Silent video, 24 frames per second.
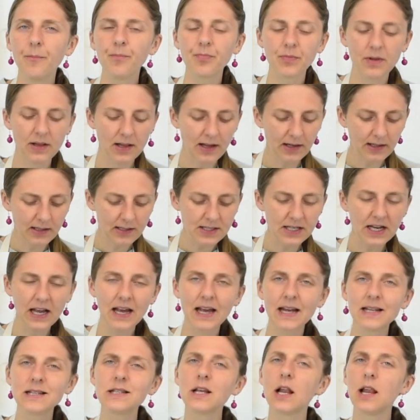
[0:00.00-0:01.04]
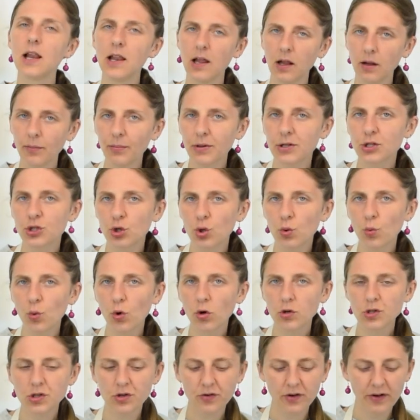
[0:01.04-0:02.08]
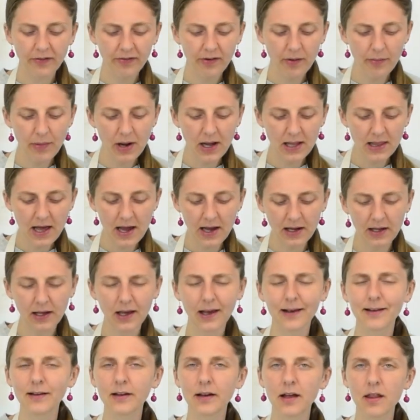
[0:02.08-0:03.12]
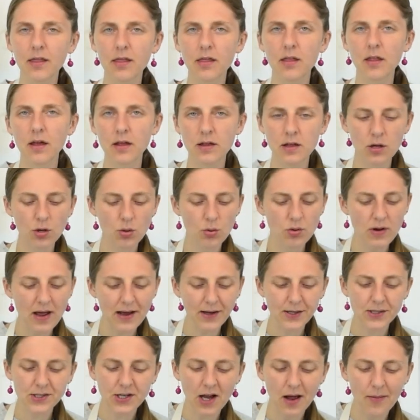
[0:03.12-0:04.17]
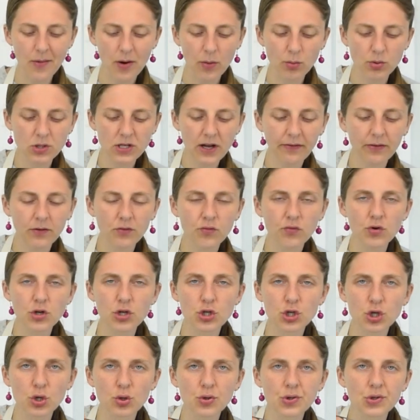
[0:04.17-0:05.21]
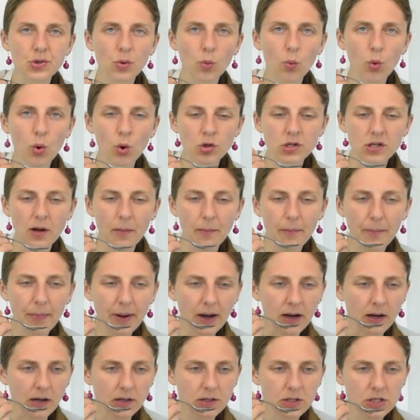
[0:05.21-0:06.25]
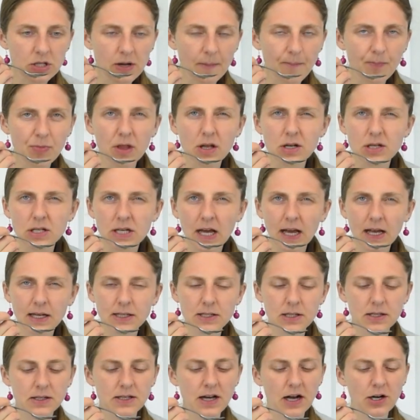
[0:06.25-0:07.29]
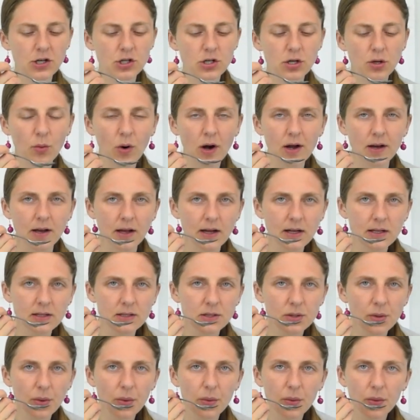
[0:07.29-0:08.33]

Like I say, it's a little bit too watery for my liking, and you know, next time I will definitely reduce the water, but the taste is actually quite nice.